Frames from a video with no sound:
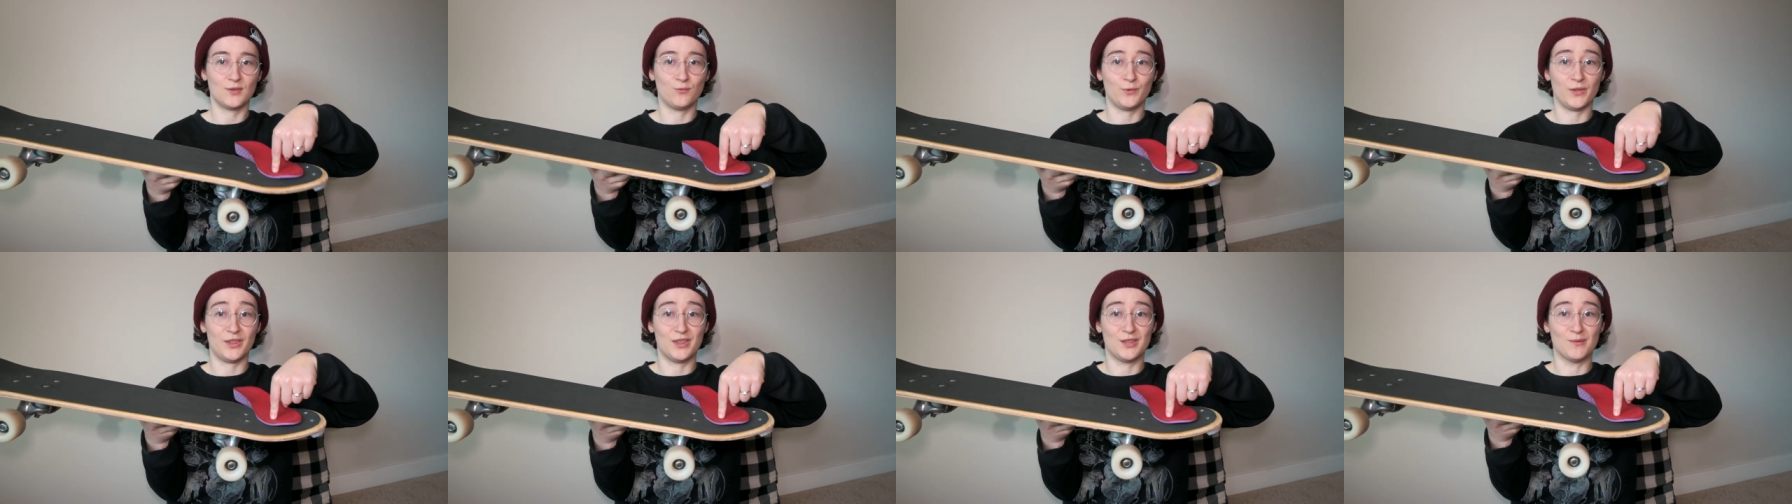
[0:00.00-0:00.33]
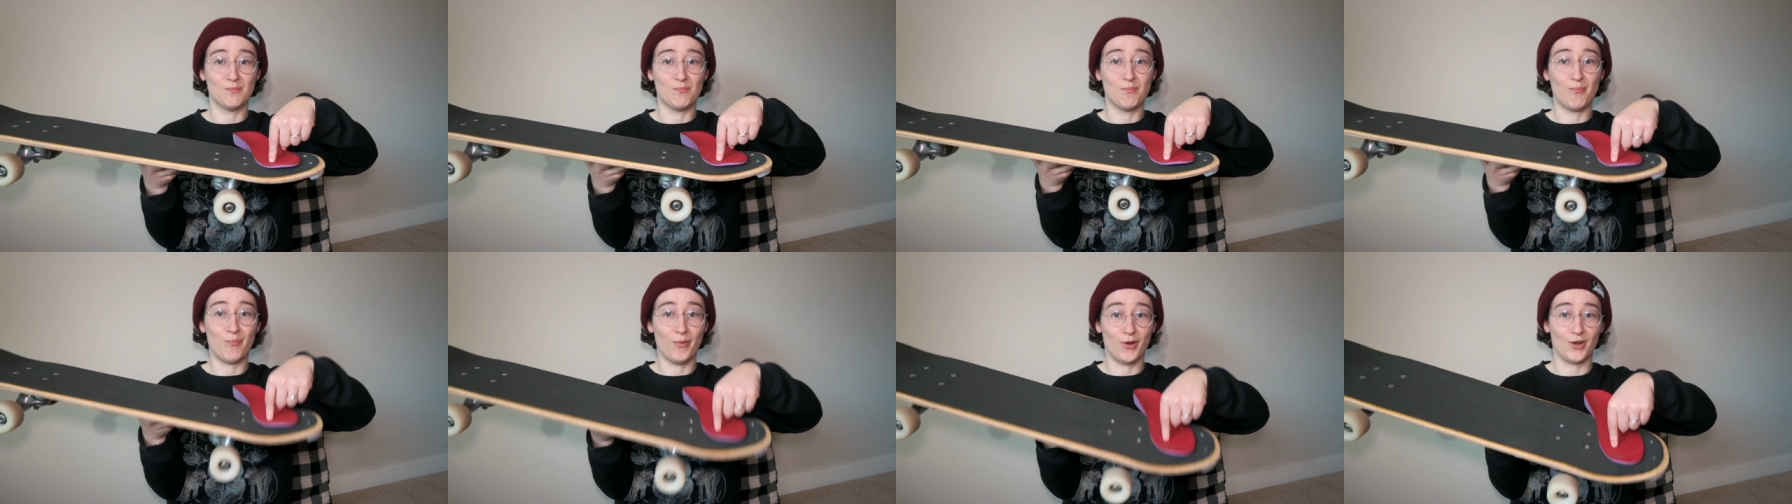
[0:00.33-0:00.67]
with the
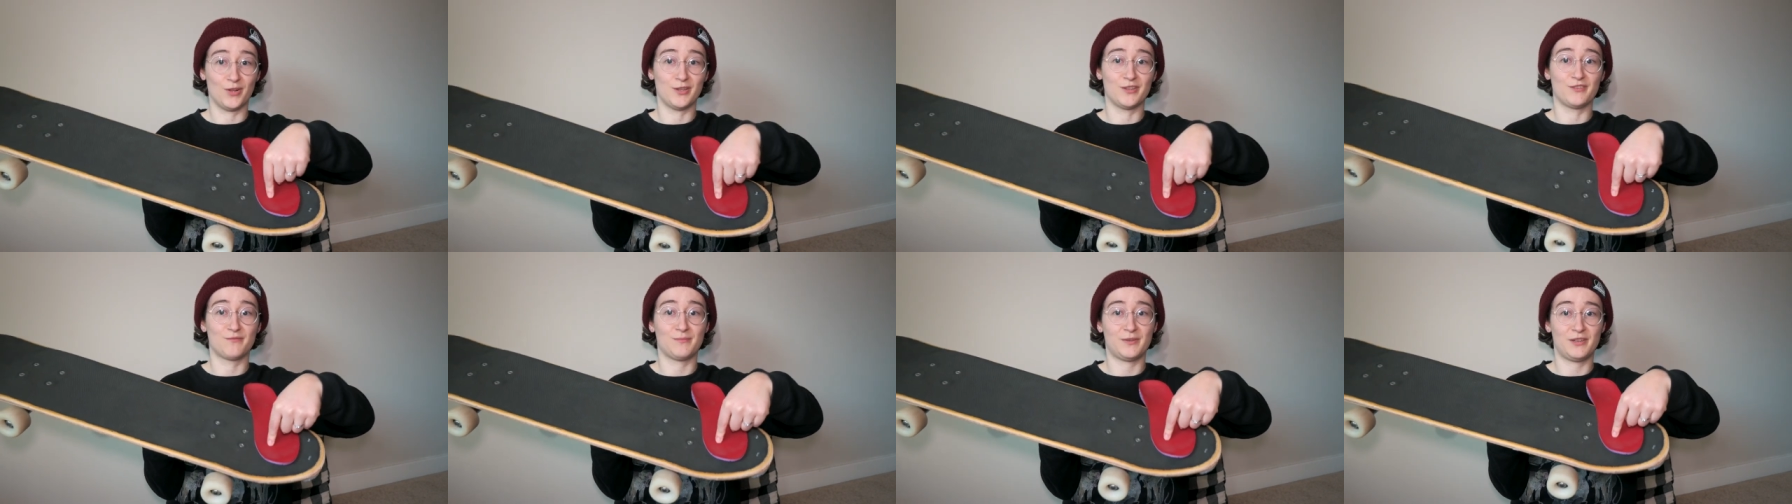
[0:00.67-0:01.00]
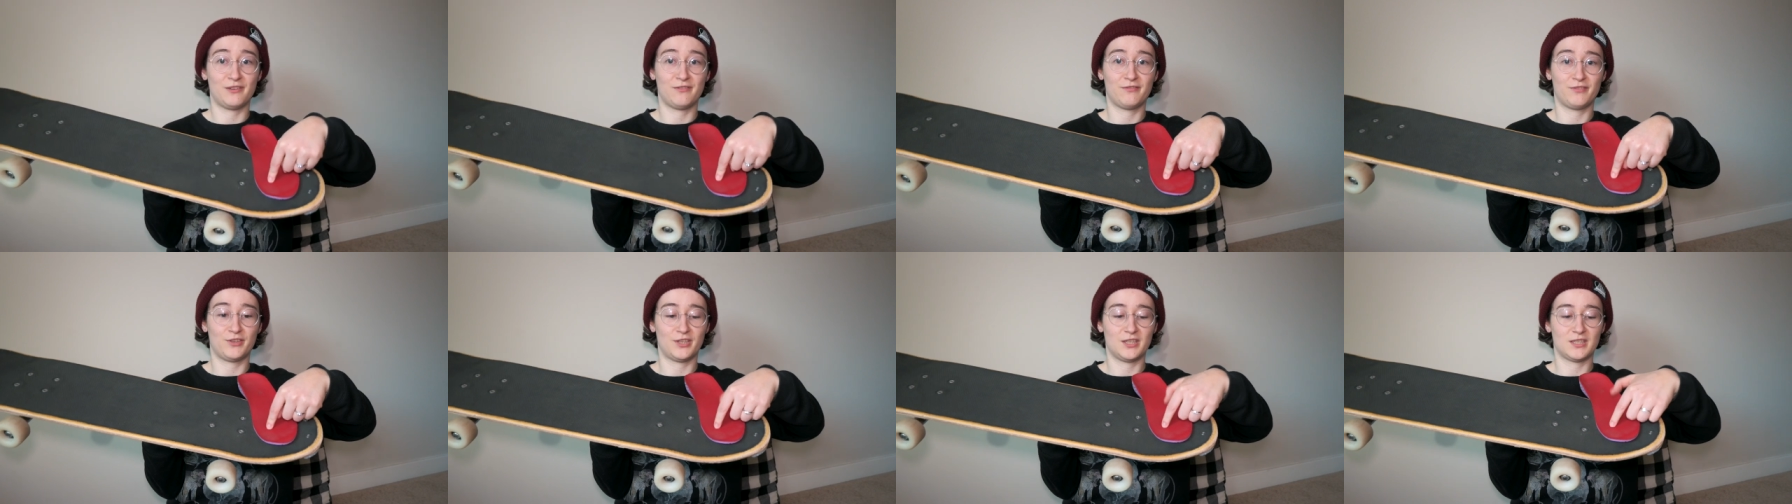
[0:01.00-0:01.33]
ball of my
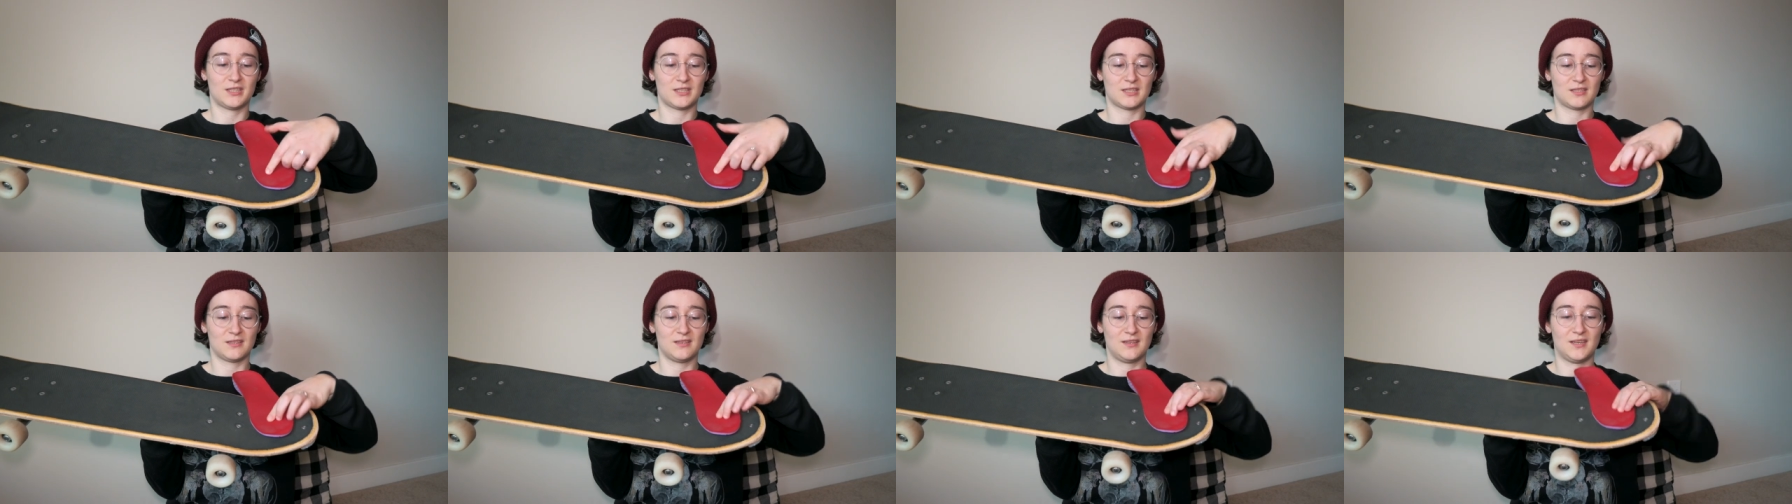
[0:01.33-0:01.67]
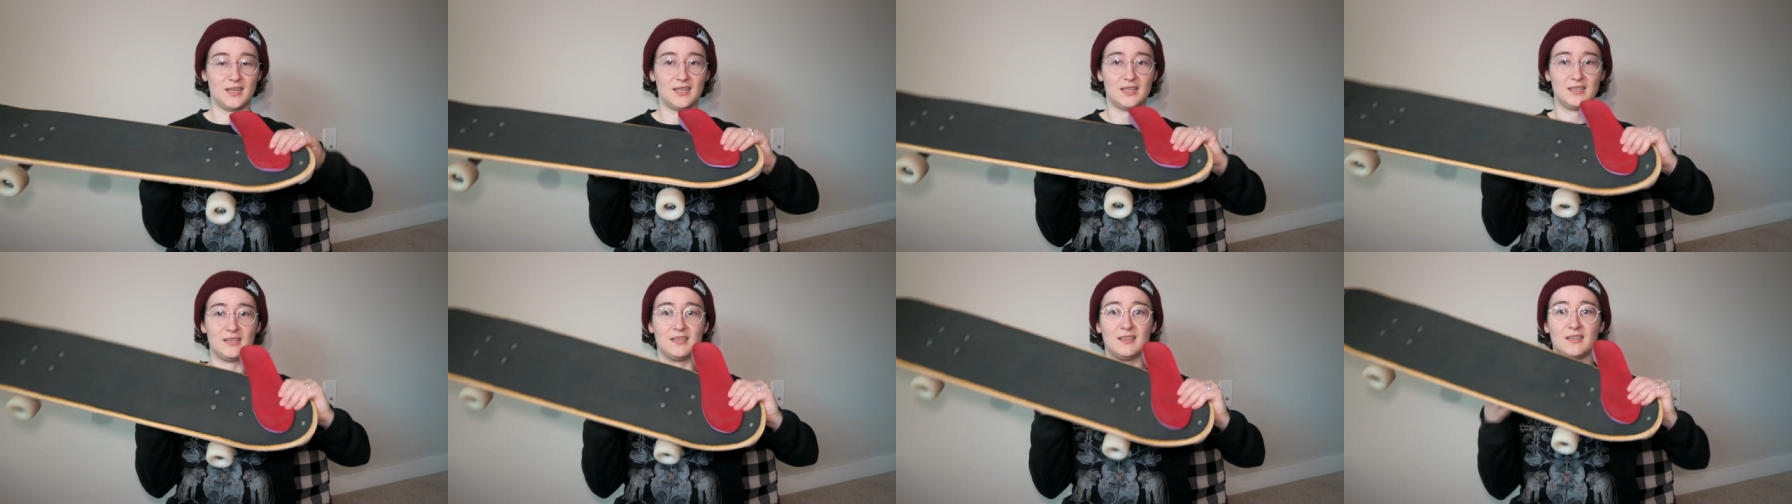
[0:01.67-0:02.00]
foot.
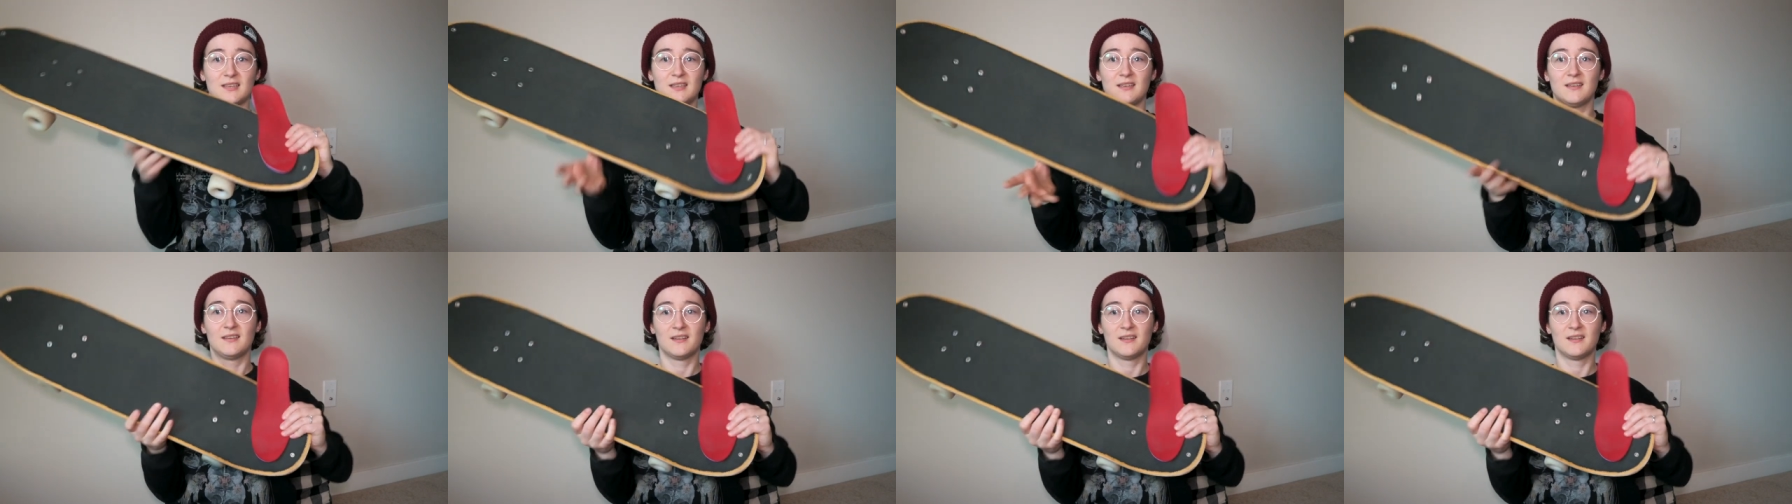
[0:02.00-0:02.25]
And